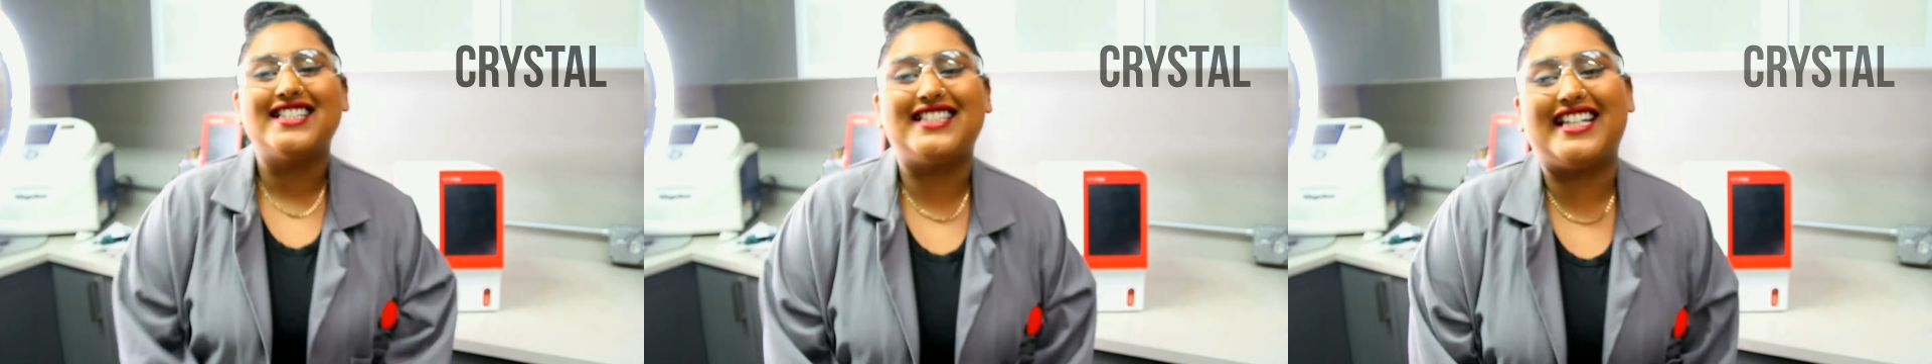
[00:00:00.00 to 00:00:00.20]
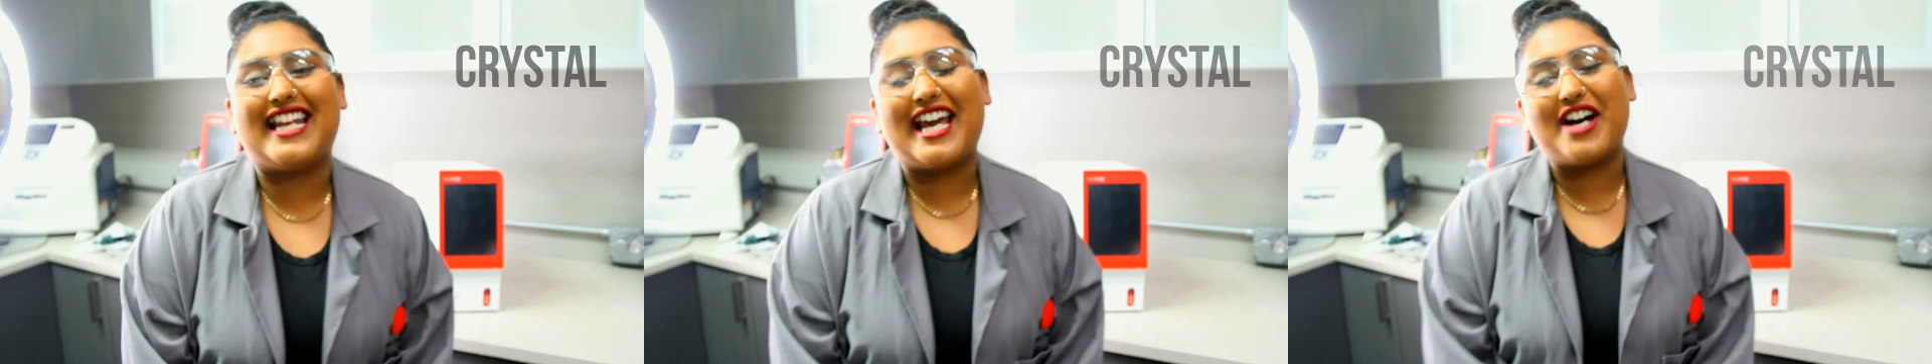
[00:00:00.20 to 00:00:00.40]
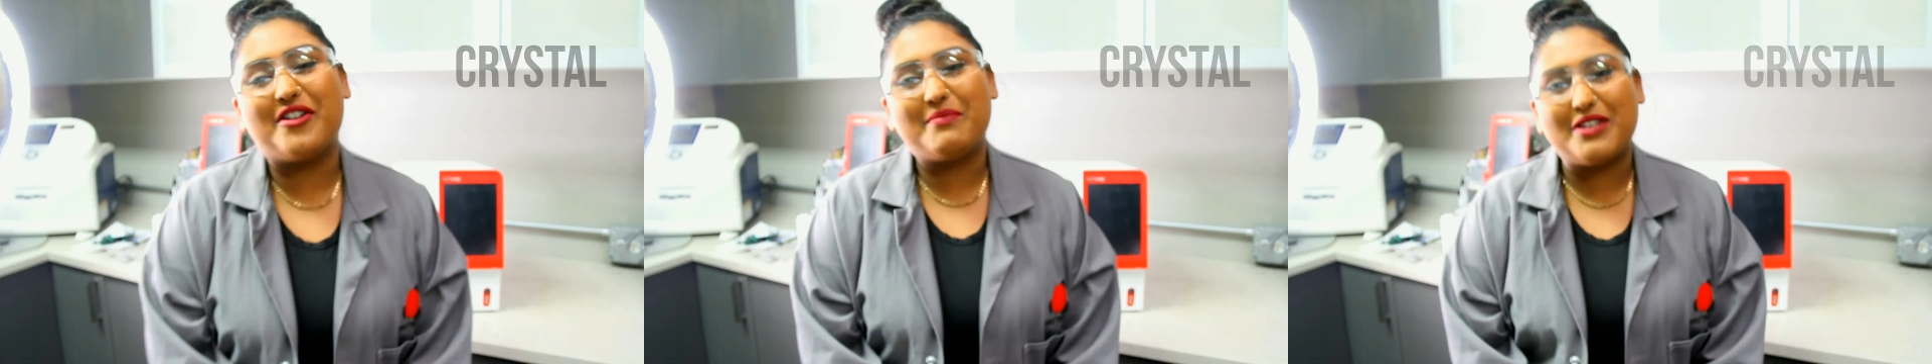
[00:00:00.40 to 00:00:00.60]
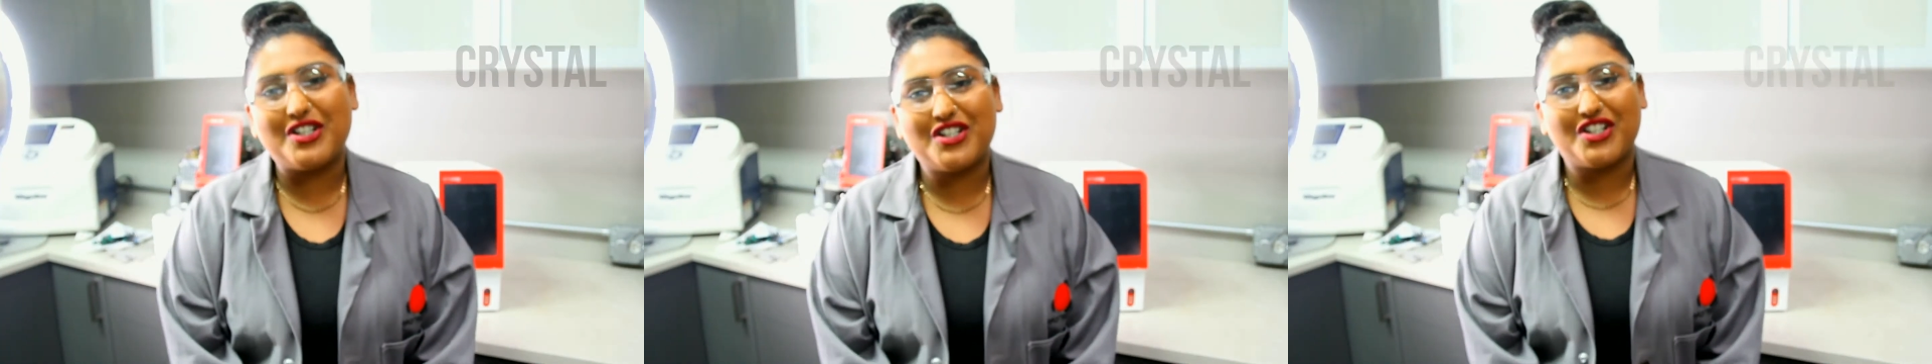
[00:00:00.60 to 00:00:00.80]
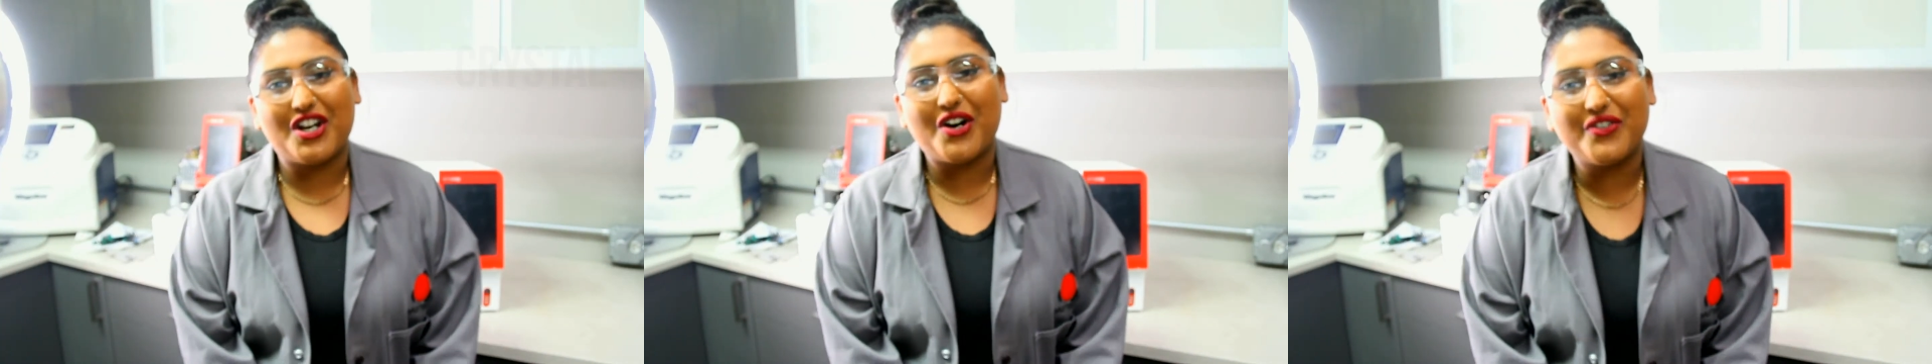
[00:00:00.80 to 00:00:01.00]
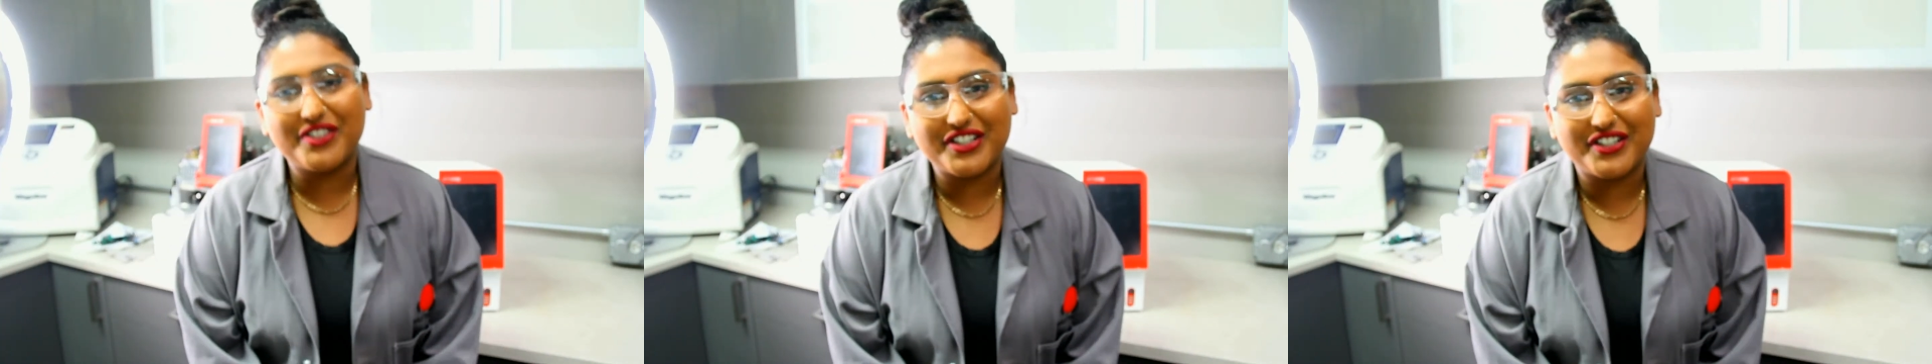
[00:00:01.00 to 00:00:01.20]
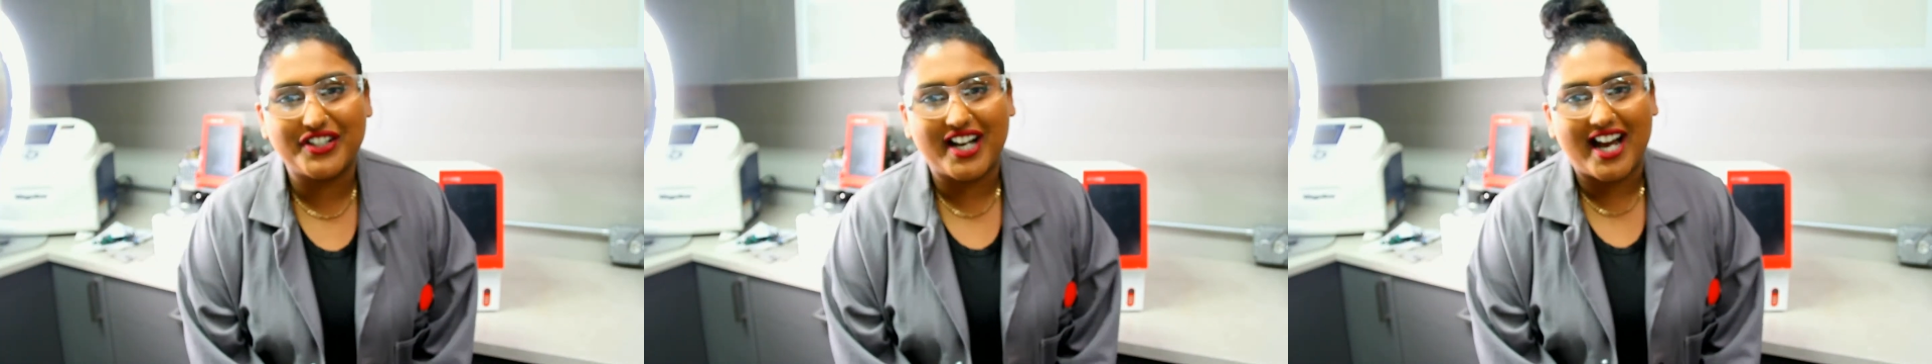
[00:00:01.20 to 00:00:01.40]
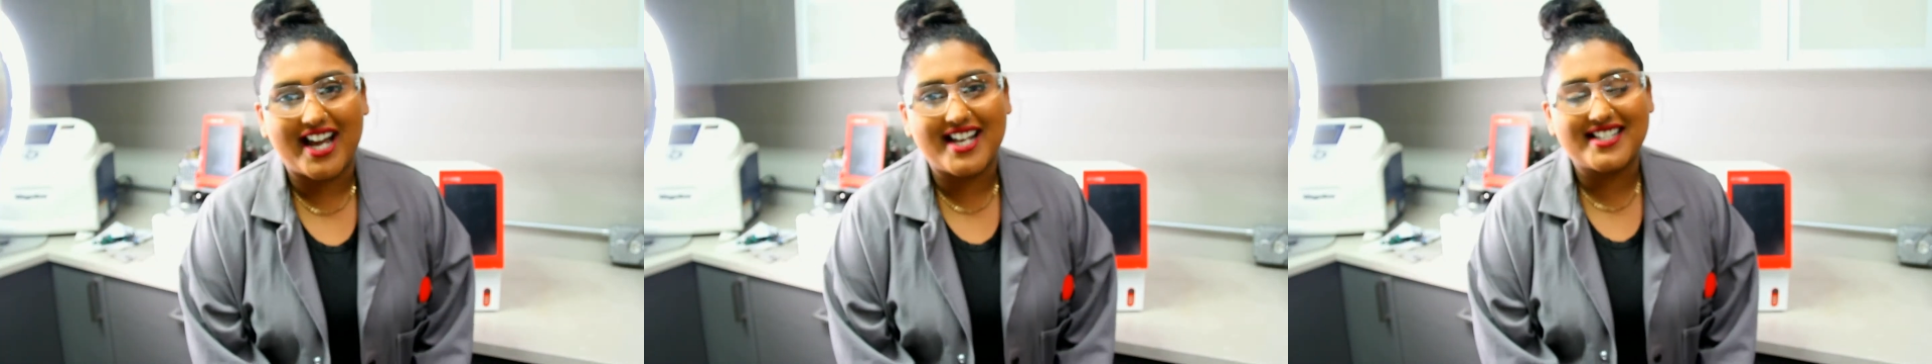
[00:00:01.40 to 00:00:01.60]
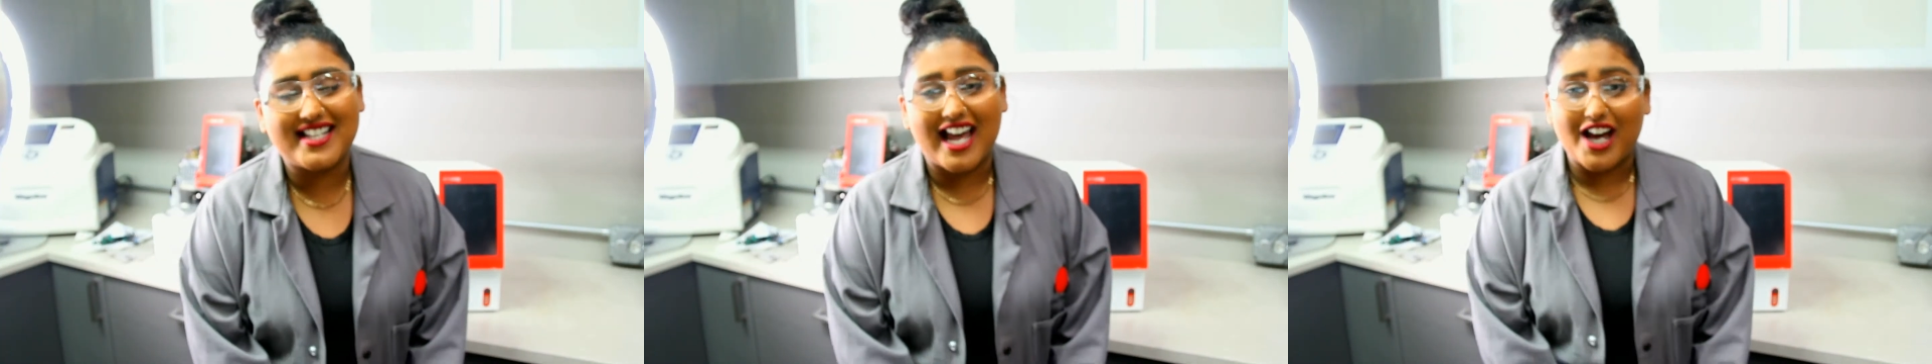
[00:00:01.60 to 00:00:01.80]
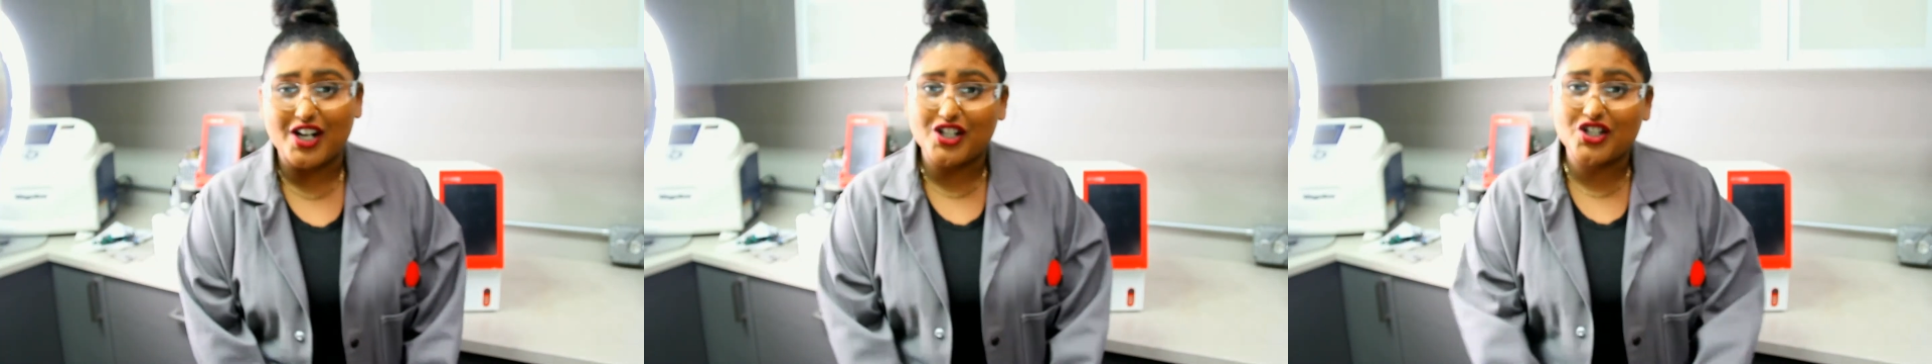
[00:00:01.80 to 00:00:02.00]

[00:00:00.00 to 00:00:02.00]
Today I'll be showing you guys how